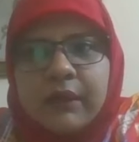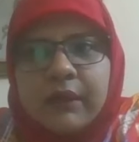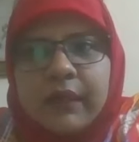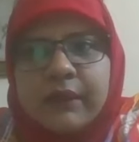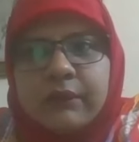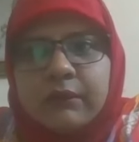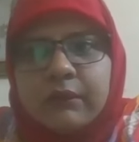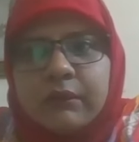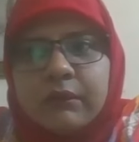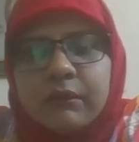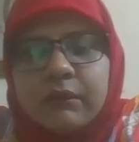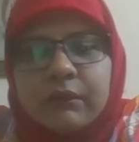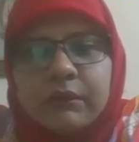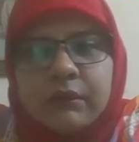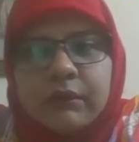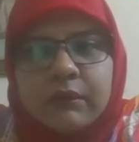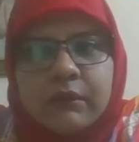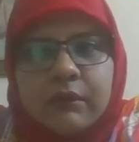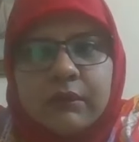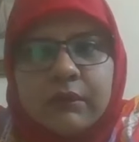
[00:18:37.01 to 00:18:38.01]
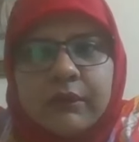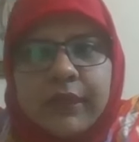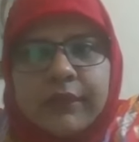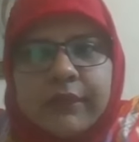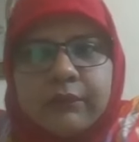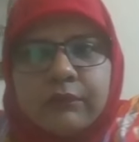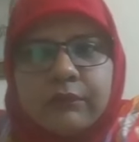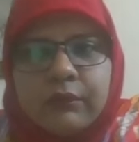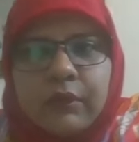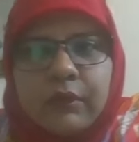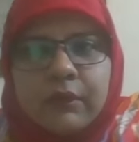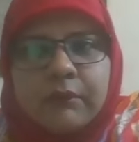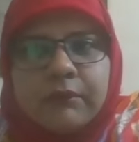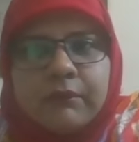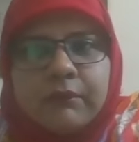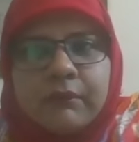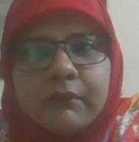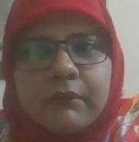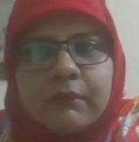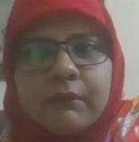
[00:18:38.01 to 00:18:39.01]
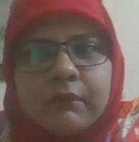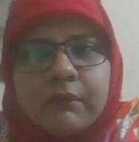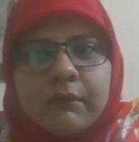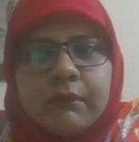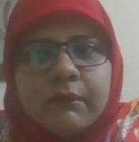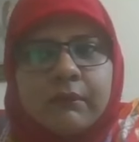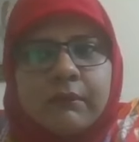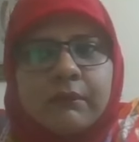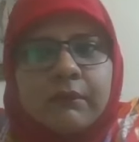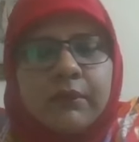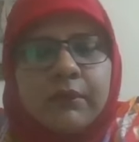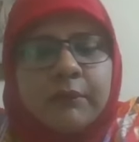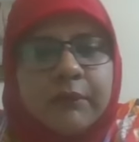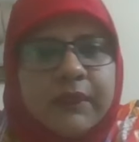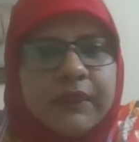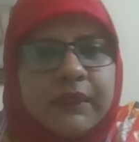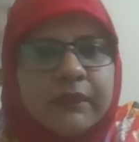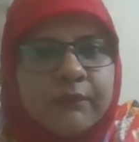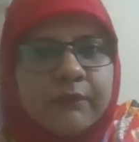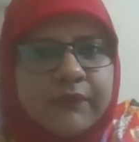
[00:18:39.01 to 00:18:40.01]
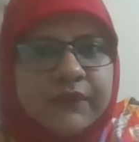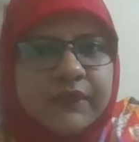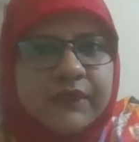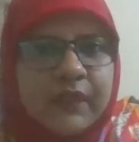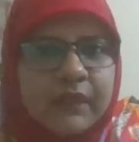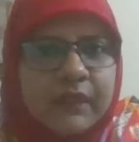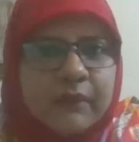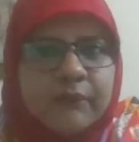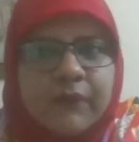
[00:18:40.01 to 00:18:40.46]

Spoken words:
try to not repeat the mistake.